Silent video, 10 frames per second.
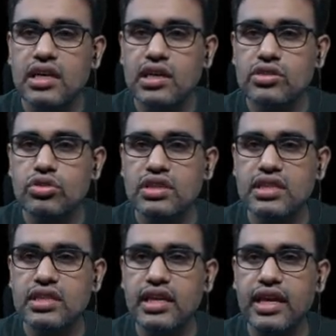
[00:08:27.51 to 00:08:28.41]
So
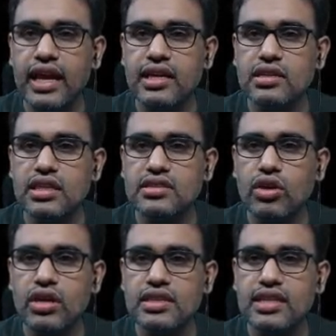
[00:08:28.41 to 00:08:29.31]
these
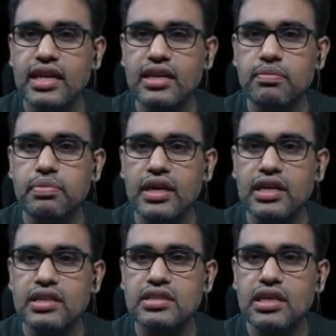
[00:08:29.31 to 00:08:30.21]
organs are in
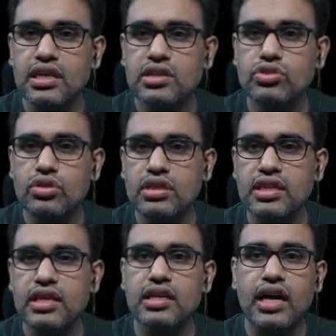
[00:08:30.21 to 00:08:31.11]
pairs, so
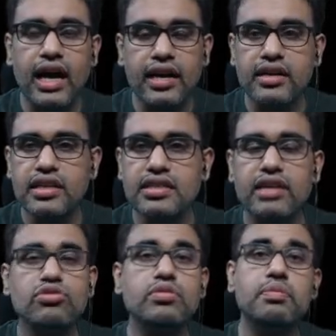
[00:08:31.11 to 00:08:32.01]
their arteries have
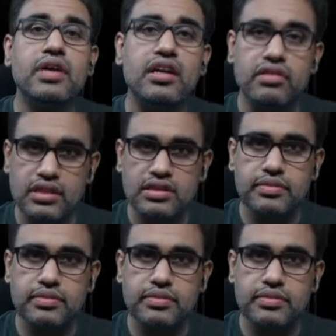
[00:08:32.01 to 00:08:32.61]
to be paired ones.